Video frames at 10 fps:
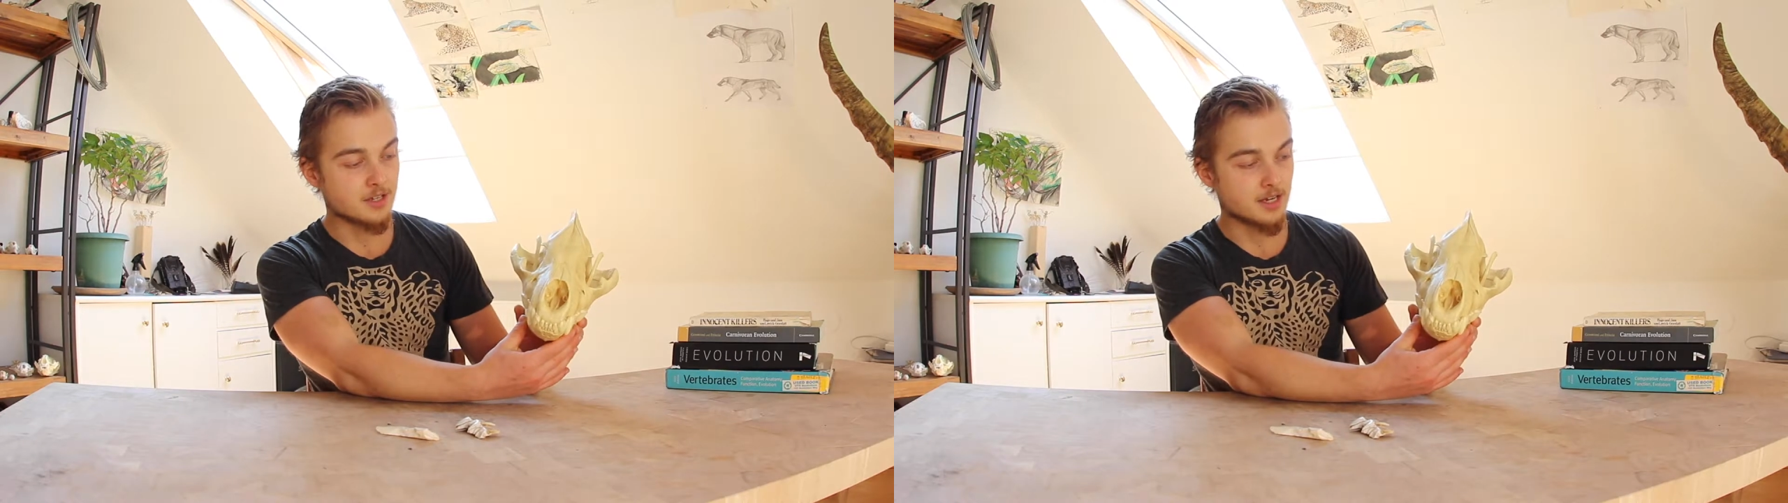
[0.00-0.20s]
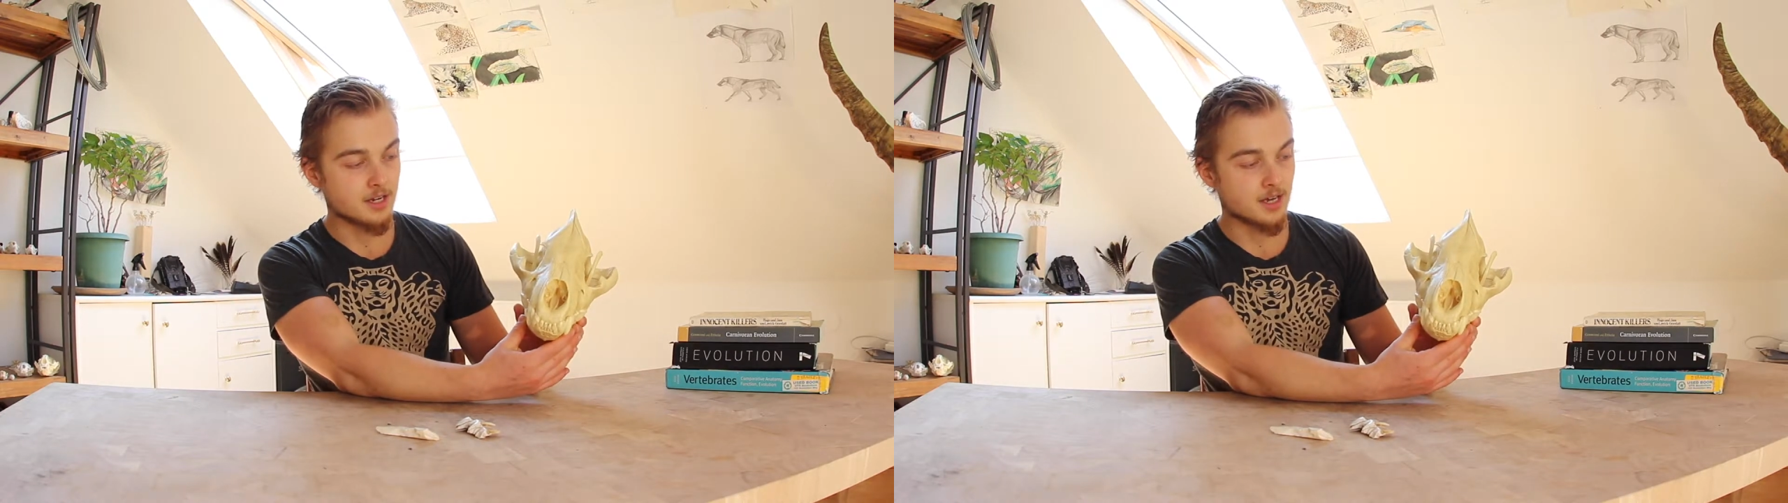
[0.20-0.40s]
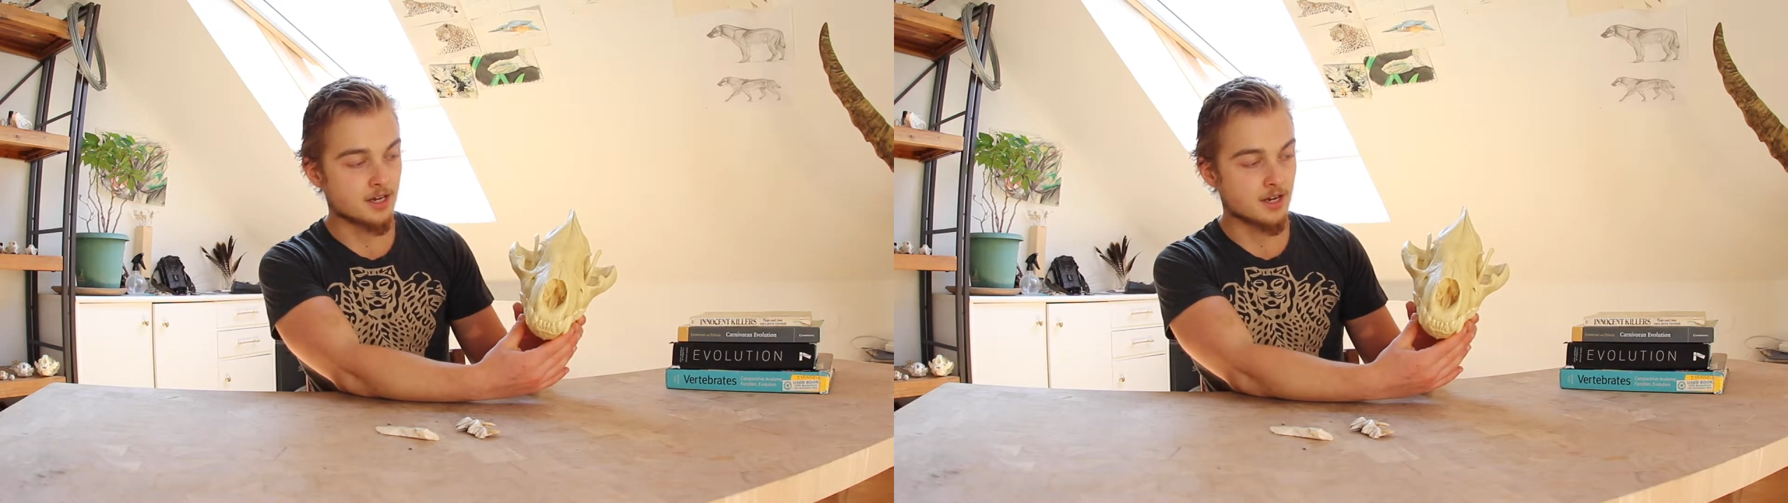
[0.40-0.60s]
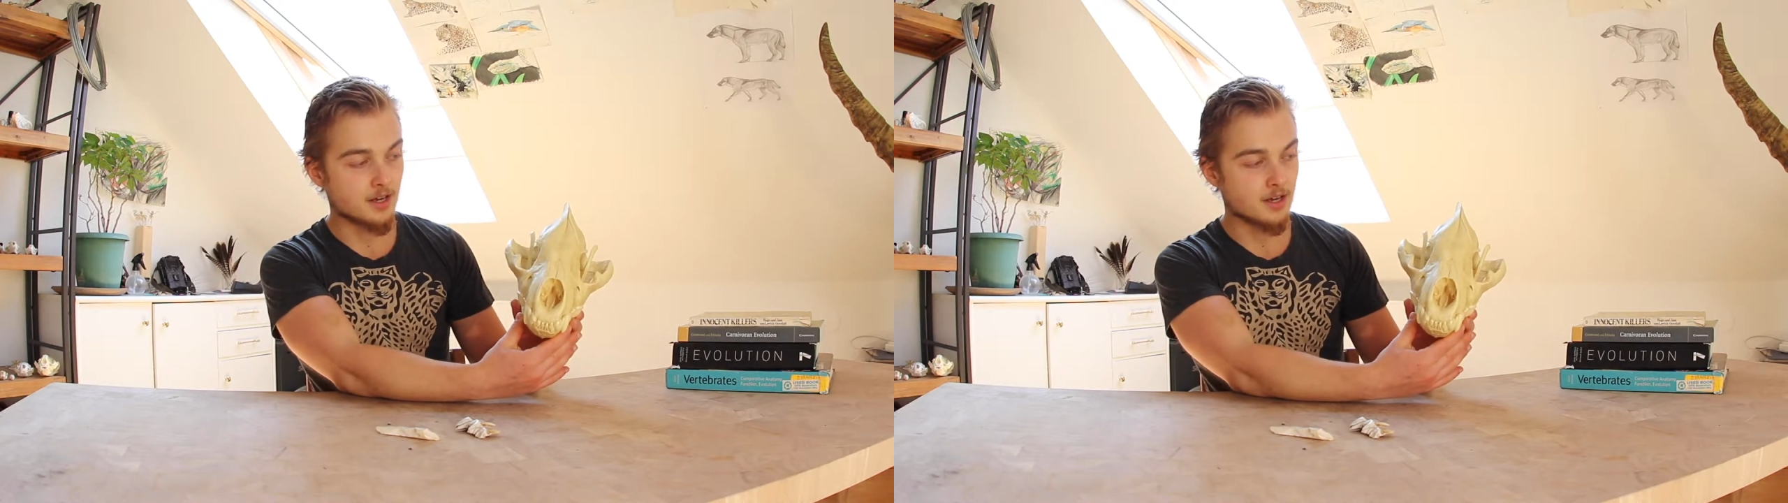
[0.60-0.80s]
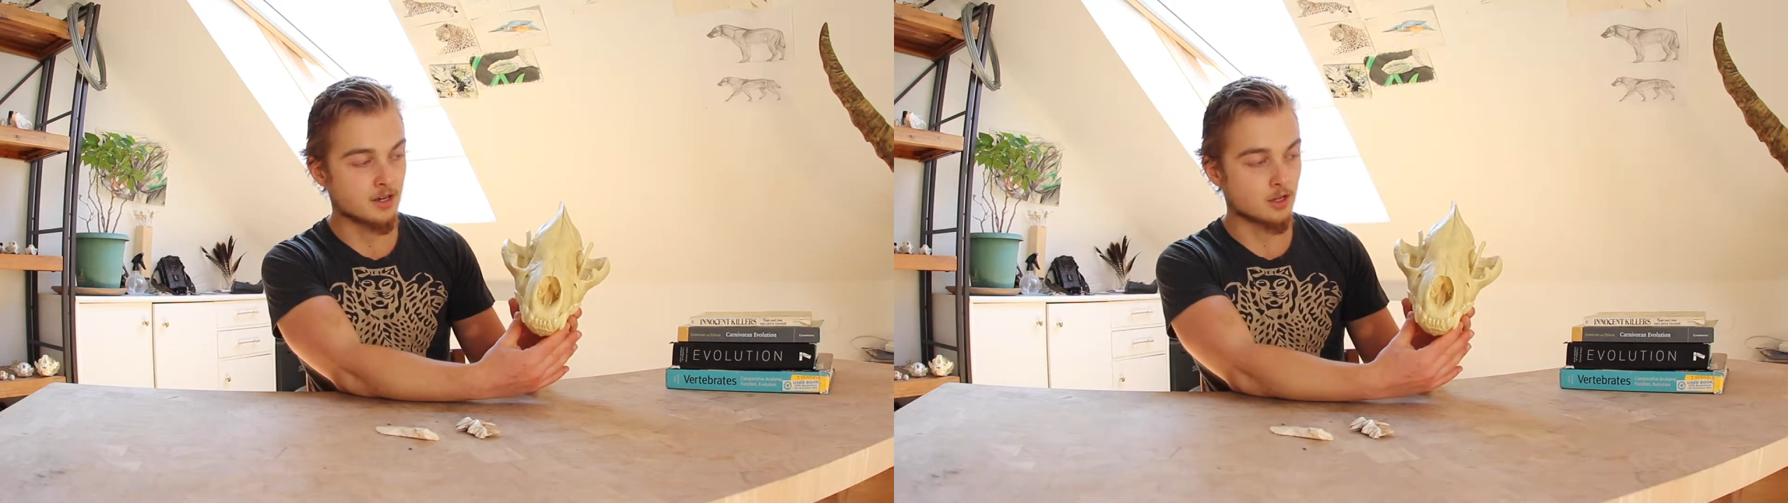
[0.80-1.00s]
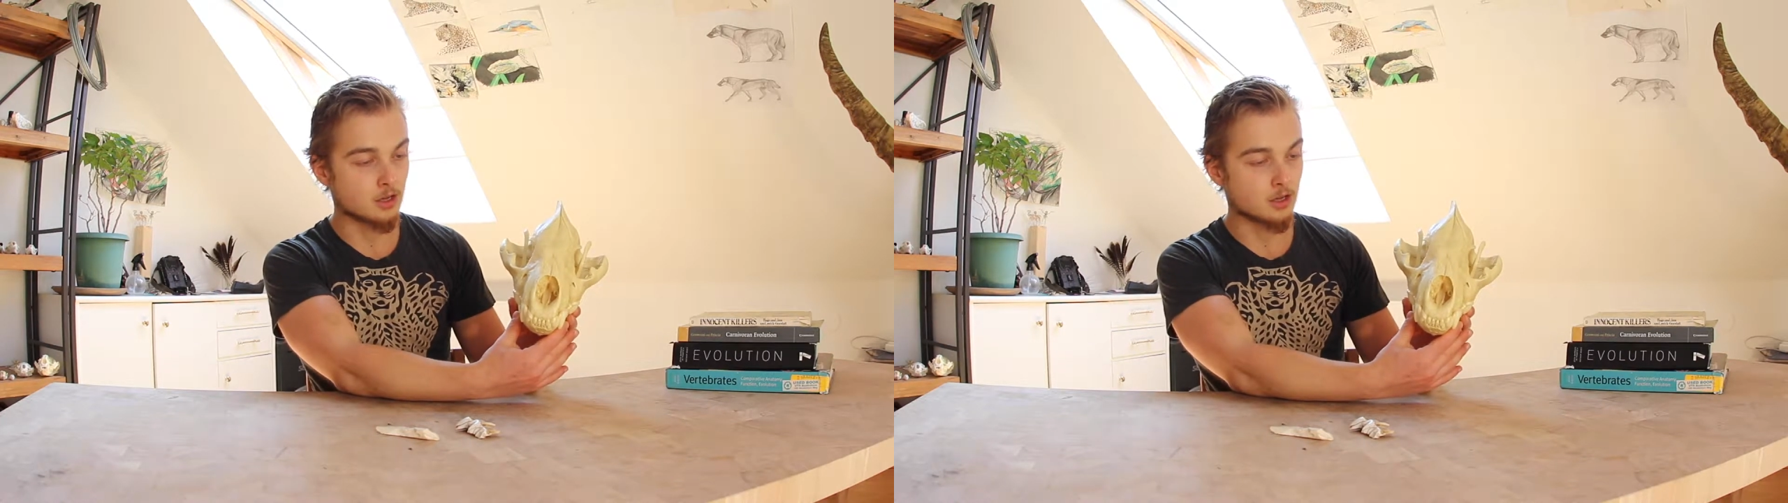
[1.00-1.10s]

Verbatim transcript: in a, in a, in a